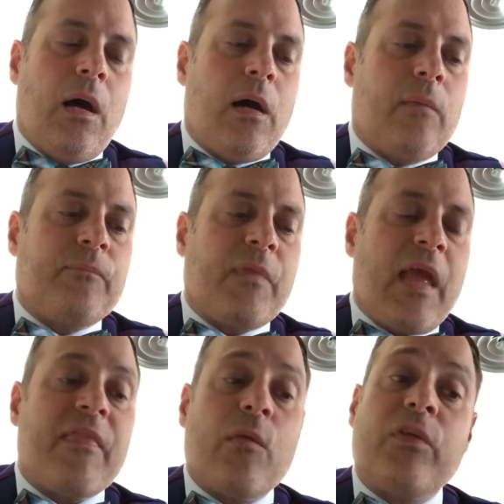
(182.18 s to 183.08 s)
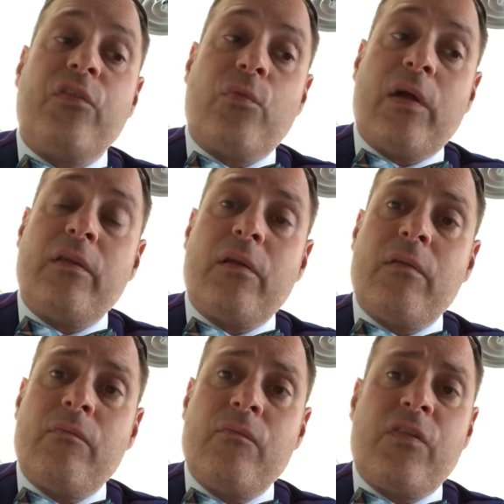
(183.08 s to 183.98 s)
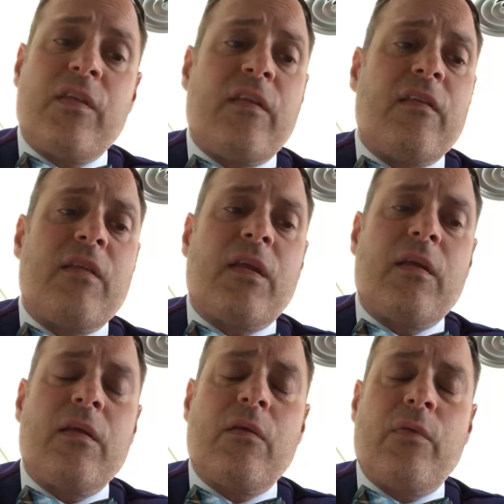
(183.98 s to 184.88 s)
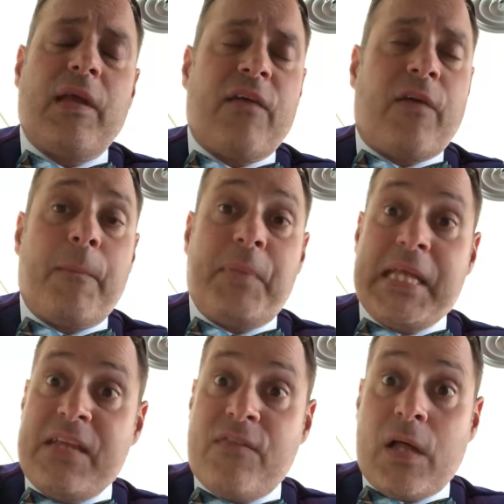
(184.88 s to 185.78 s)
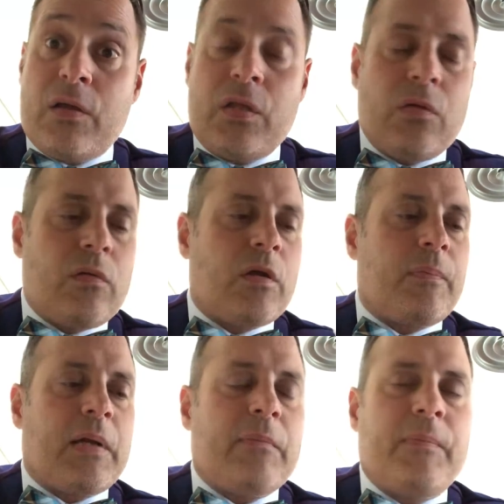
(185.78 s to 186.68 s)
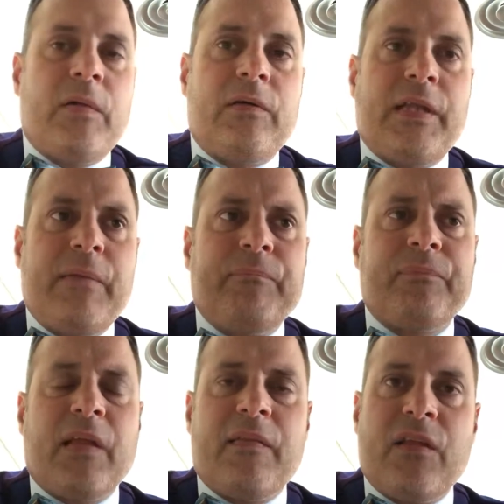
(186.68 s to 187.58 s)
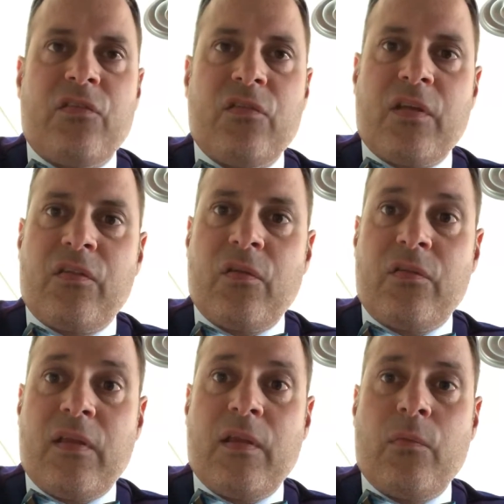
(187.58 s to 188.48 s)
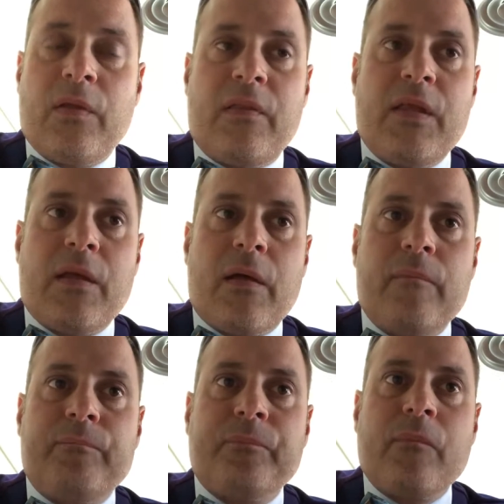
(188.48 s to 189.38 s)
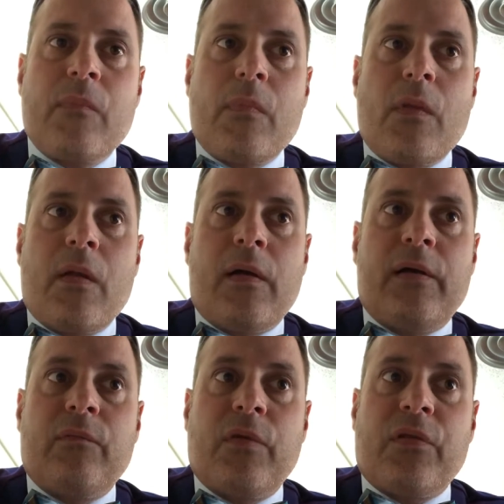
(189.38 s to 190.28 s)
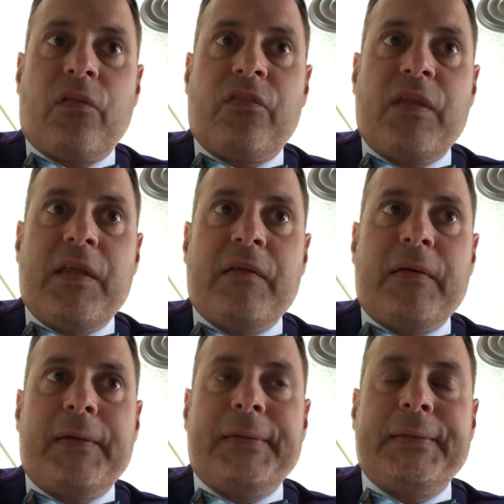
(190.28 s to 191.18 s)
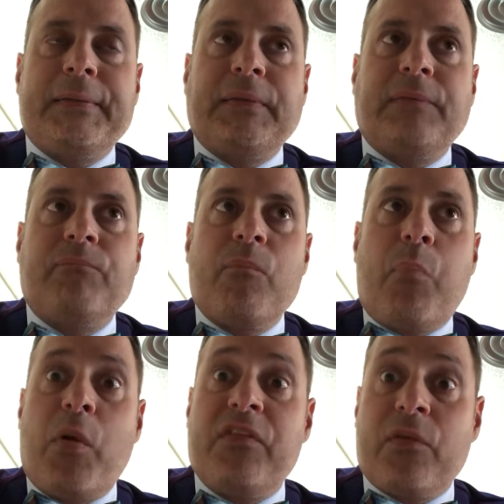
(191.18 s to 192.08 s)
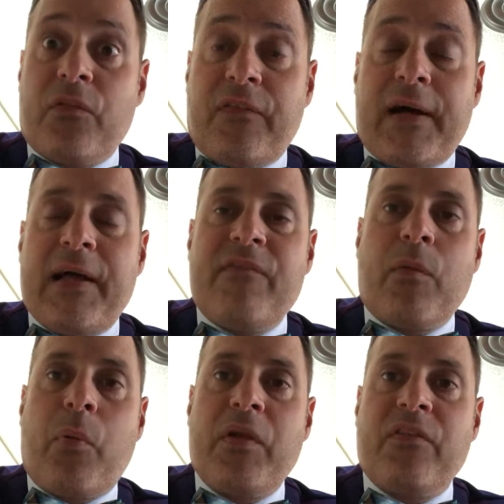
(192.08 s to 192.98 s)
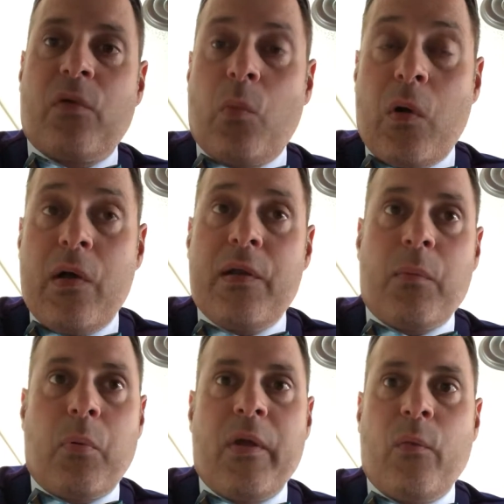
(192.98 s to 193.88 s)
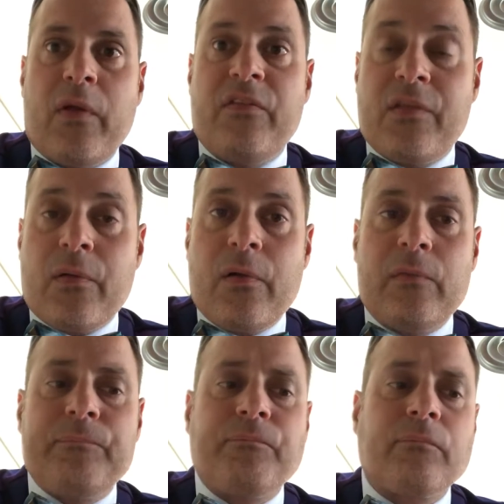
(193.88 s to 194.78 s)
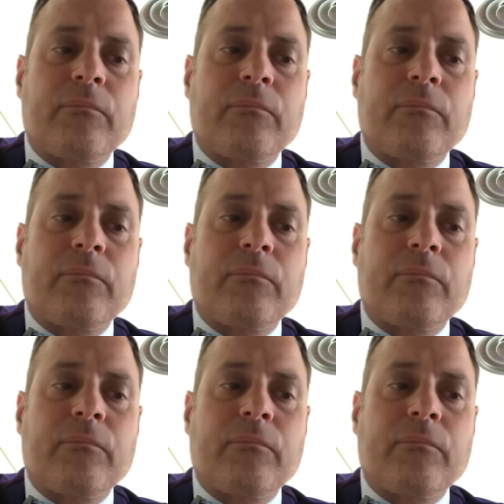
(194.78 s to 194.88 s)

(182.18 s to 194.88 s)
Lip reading: And then once you run your statistic, we have our p-value, or probability, and that's usually associated with the, what you'll see, 0.05 or 0.01 or 0.10.